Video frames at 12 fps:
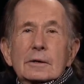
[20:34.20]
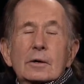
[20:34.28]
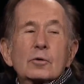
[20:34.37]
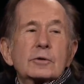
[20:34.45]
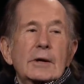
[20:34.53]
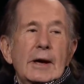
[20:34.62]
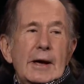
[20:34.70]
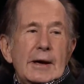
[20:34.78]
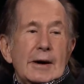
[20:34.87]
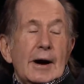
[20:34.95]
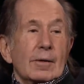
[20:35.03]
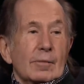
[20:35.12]
okay,
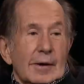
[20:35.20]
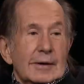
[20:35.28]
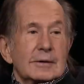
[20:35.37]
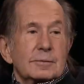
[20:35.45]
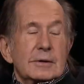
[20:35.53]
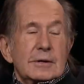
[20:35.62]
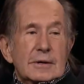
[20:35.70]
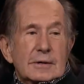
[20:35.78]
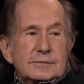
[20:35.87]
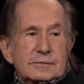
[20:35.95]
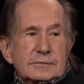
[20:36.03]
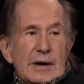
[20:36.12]
I wanted to be a
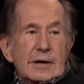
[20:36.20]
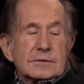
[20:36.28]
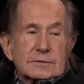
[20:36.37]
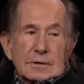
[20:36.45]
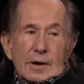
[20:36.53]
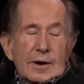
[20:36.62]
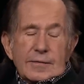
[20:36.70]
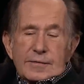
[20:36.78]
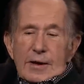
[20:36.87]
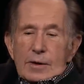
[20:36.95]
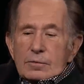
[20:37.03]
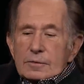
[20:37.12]
nice guy.
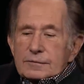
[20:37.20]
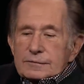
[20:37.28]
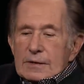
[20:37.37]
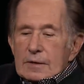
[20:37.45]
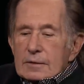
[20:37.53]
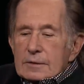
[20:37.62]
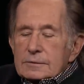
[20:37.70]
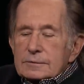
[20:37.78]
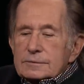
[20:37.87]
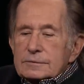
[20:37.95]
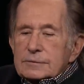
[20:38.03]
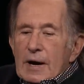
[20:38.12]
They were very
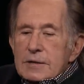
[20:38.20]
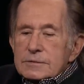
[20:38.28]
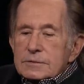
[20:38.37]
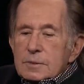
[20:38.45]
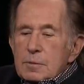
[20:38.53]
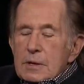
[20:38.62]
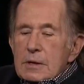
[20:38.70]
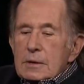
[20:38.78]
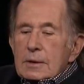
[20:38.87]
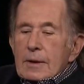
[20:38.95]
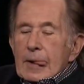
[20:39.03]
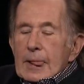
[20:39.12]
nice to me.
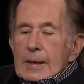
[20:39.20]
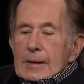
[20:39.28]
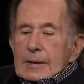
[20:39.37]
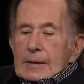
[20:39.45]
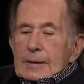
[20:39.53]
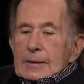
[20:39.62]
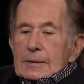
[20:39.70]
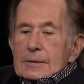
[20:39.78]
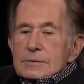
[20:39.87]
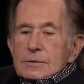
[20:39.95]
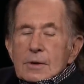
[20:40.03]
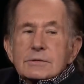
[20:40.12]

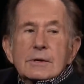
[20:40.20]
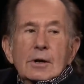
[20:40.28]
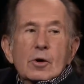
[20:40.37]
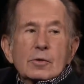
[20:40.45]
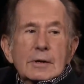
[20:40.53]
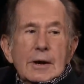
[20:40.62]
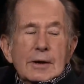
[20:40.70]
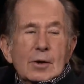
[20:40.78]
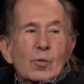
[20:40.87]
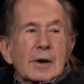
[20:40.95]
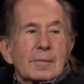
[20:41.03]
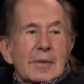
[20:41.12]
So I said, Okay, now
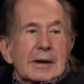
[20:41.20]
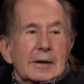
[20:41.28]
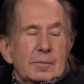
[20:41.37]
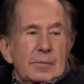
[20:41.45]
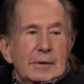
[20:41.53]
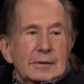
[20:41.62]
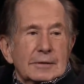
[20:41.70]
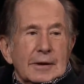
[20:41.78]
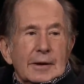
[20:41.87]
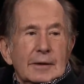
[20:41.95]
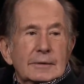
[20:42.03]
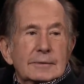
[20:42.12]
what am I going to build
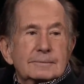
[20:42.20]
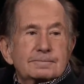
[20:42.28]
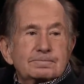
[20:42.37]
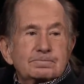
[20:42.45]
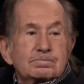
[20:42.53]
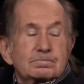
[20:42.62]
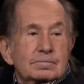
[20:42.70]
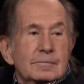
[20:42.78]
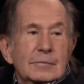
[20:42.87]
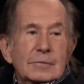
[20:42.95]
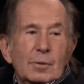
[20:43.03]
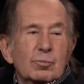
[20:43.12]
there?
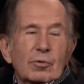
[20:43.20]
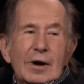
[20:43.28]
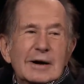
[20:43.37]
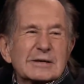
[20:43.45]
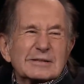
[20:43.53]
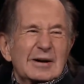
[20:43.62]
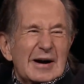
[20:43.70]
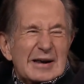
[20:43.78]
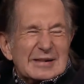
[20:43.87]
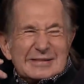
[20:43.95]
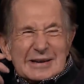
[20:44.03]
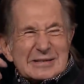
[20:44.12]
The Bronx
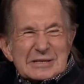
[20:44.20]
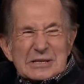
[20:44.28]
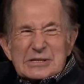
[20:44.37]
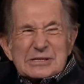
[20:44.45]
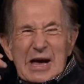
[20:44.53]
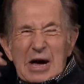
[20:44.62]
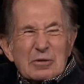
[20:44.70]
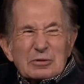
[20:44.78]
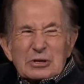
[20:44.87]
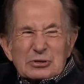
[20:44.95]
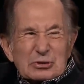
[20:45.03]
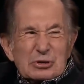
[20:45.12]
diner doesn't sound
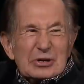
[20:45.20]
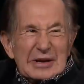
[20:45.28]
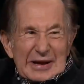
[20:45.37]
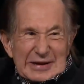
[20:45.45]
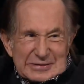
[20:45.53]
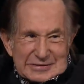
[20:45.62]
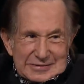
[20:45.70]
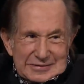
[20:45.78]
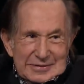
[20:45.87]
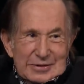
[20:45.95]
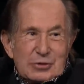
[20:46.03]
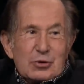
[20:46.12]
as good as
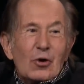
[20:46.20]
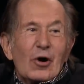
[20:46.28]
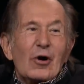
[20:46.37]
the your